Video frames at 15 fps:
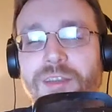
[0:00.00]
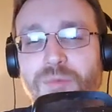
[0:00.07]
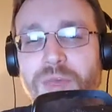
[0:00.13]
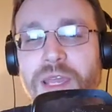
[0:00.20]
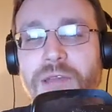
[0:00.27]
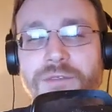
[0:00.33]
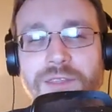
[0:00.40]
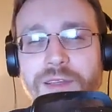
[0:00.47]
And we
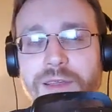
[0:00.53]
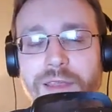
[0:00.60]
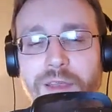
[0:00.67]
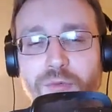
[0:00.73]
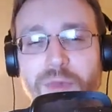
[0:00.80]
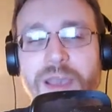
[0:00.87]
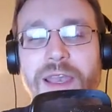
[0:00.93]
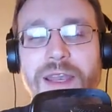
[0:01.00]
have to, I
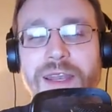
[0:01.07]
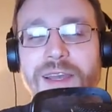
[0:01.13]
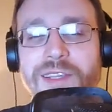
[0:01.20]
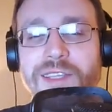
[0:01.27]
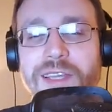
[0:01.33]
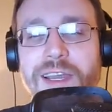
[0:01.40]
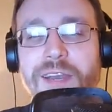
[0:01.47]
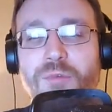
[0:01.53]
think, recognize
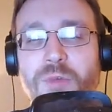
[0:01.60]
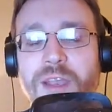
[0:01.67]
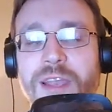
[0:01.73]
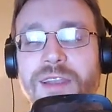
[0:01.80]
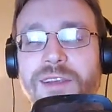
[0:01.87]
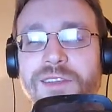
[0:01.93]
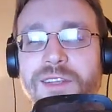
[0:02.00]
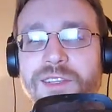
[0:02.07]
that, and
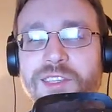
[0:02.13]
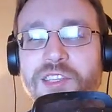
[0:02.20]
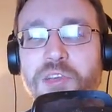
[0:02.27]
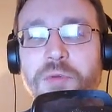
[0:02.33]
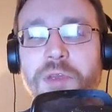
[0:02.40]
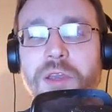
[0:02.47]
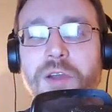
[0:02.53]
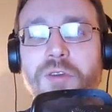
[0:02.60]
recognize that
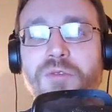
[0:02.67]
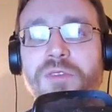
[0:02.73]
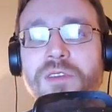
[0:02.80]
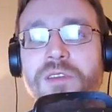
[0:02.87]
Syrio